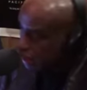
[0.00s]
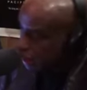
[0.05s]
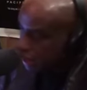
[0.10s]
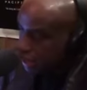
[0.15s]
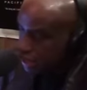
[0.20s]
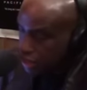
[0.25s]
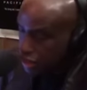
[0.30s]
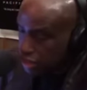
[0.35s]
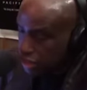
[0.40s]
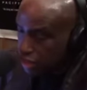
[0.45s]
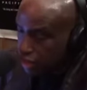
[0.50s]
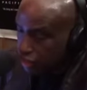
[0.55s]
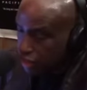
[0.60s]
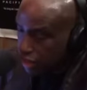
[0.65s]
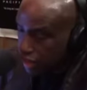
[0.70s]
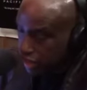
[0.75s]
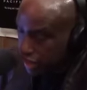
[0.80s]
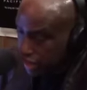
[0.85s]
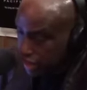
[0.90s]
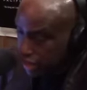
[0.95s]
And, you know,
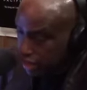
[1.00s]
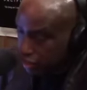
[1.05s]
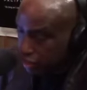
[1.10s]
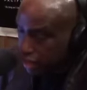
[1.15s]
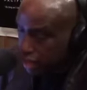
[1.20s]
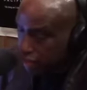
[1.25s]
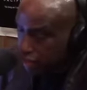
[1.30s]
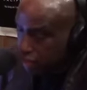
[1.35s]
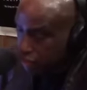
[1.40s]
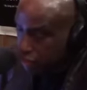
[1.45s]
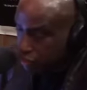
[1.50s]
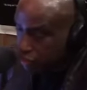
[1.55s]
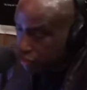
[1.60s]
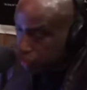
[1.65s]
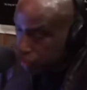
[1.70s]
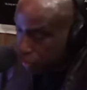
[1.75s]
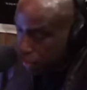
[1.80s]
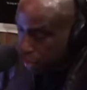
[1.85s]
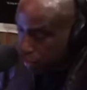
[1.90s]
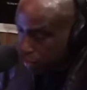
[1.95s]
again, if you're
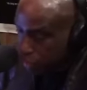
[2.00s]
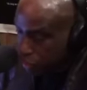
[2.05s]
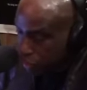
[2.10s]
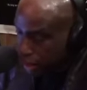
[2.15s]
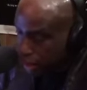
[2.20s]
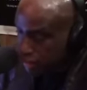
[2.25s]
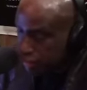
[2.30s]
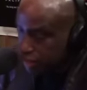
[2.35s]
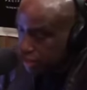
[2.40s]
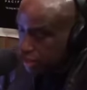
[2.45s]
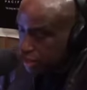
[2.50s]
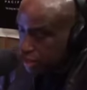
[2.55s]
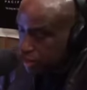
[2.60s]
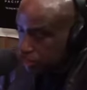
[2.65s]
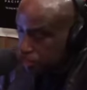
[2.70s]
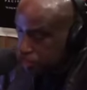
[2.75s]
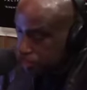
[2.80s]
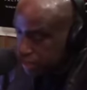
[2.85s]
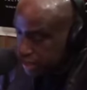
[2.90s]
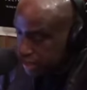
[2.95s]
a
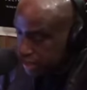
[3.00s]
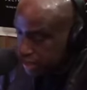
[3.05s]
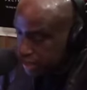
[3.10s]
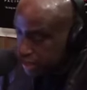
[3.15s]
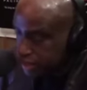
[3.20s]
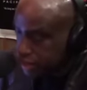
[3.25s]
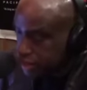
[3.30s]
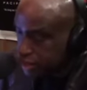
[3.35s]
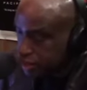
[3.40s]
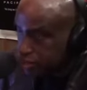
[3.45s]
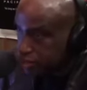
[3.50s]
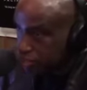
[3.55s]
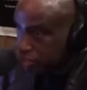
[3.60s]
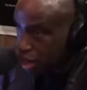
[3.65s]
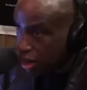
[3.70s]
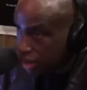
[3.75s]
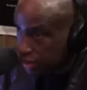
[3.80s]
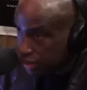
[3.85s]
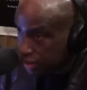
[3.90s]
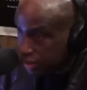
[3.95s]
private business
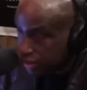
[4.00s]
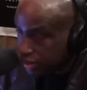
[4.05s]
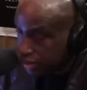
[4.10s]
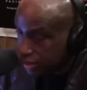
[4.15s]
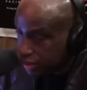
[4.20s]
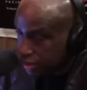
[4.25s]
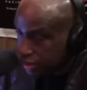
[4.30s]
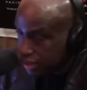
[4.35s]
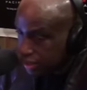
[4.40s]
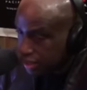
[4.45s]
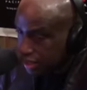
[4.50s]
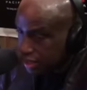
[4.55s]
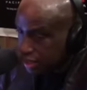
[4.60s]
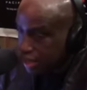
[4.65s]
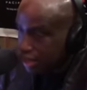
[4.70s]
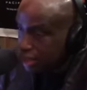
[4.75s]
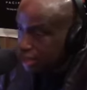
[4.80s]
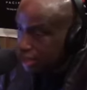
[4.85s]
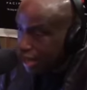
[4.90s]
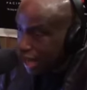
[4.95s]
model,
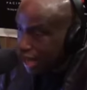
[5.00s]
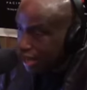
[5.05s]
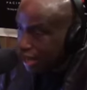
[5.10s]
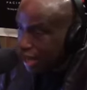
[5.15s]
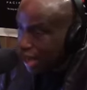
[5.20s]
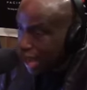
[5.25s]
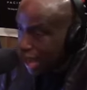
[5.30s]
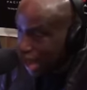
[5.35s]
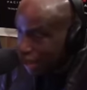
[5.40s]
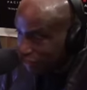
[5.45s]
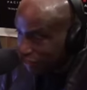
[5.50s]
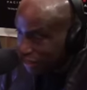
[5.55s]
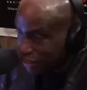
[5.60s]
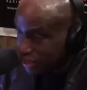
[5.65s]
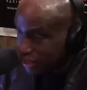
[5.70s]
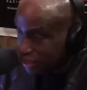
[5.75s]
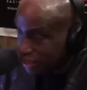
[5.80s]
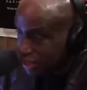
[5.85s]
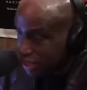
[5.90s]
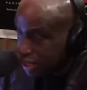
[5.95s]
that
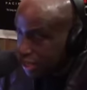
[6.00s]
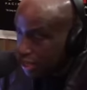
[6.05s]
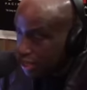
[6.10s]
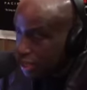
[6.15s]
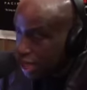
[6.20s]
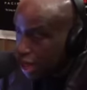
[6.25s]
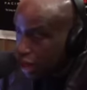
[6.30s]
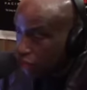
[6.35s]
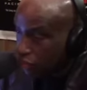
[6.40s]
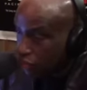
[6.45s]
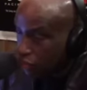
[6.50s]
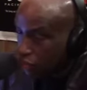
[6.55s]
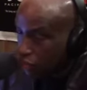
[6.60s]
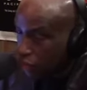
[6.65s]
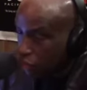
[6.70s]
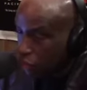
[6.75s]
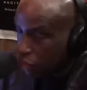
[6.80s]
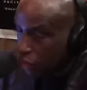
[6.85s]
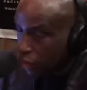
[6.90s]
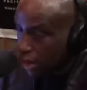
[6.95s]
happens. Now,
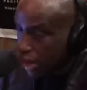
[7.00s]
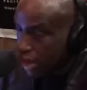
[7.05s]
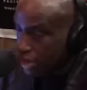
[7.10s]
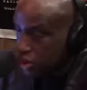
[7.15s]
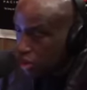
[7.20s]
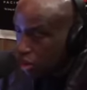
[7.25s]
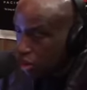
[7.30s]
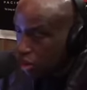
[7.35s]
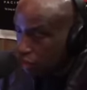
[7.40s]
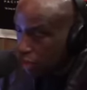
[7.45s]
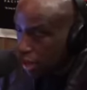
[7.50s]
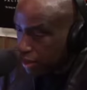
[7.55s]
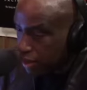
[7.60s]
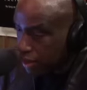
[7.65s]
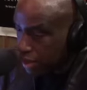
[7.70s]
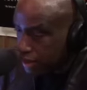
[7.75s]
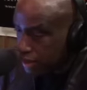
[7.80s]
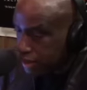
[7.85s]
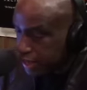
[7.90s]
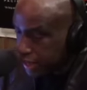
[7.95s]
when I talk about,
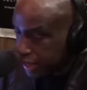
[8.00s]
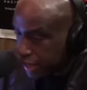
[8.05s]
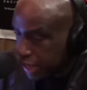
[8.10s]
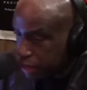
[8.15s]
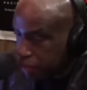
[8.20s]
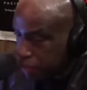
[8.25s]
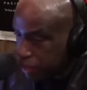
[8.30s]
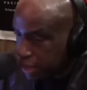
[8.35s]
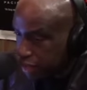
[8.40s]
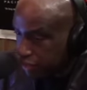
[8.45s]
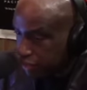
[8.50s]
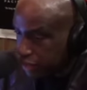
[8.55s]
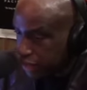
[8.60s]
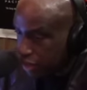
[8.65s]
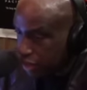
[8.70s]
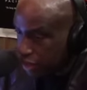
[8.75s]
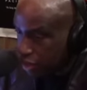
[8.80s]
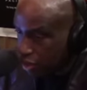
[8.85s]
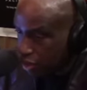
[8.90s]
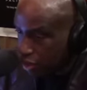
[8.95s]
let's say, a
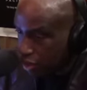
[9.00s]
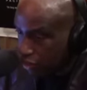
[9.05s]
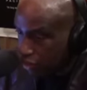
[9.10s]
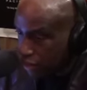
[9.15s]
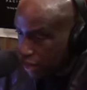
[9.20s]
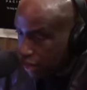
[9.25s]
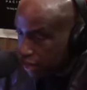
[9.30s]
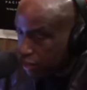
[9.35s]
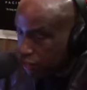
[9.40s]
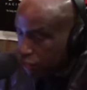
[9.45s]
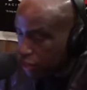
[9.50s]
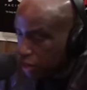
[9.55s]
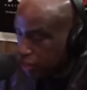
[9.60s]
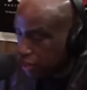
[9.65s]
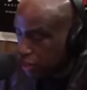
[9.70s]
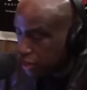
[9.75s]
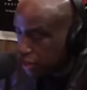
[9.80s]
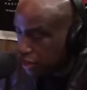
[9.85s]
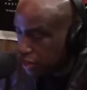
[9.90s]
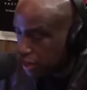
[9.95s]
KPFT.org, right? One of
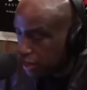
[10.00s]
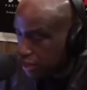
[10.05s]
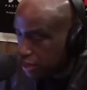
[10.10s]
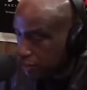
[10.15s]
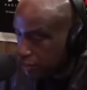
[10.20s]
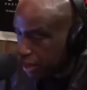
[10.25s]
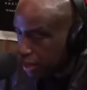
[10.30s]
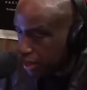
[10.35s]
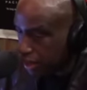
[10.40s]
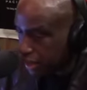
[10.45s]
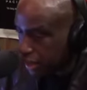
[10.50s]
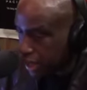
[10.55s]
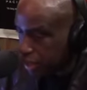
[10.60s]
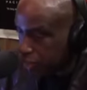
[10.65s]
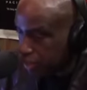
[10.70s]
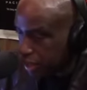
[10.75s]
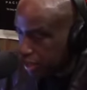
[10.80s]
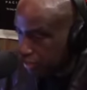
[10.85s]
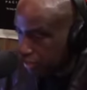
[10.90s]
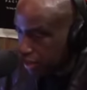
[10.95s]
the good things about a
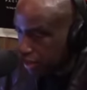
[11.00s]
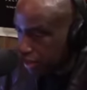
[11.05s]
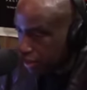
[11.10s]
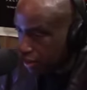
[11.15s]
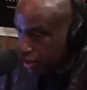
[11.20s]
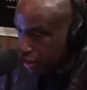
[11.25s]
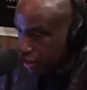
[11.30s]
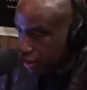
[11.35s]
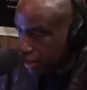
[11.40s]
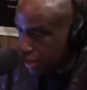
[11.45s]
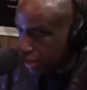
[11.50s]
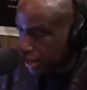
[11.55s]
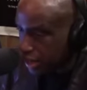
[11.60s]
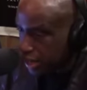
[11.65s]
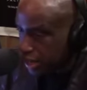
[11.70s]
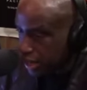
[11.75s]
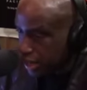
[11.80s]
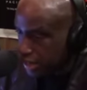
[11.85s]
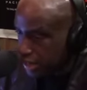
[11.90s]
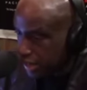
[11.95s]
KPFT.org
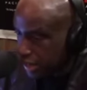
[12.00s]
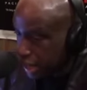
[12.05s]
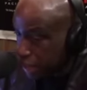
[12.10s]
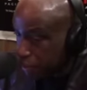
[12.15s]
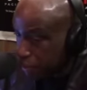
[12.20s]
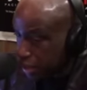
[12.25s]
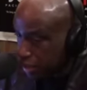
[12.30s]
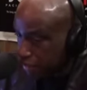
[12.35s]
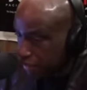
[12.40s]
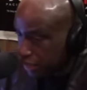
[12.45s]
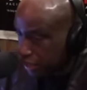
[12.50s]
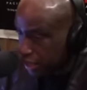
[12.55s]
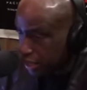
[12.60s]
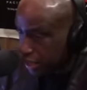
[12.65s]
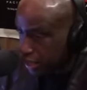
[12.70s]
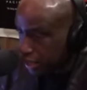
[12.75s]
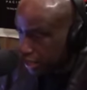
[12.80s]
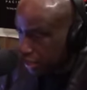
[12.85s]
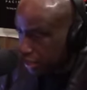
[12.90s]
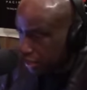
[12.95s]
is a
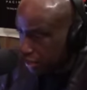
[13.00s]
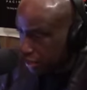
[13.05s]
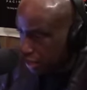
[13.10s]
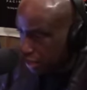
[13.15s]
KPFT,